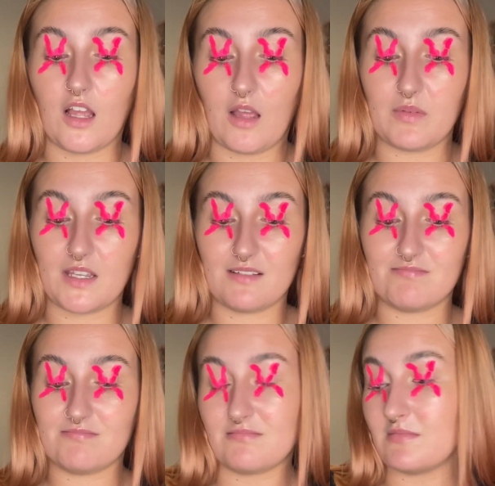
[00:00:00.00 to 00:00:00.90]
I mean,
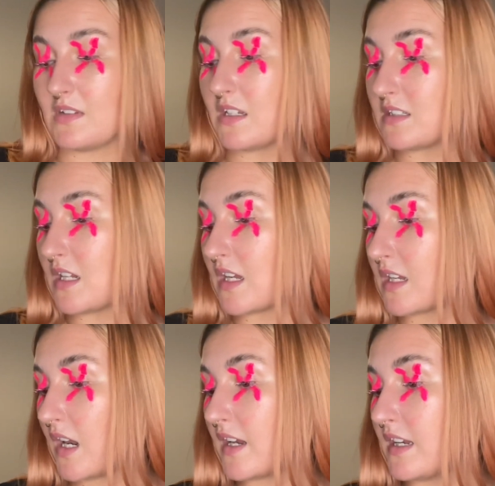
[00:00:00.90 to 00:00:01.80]
it's staying
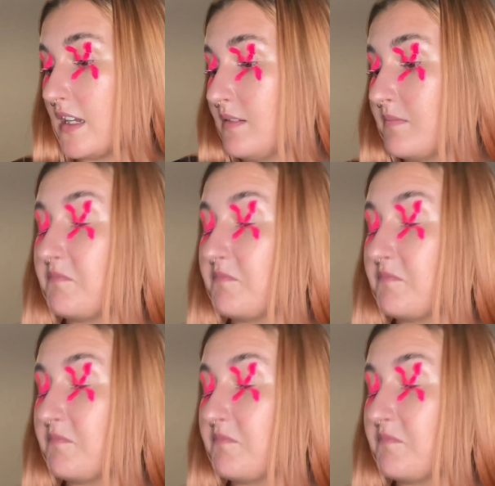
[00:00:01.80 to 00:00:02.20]
cleanly.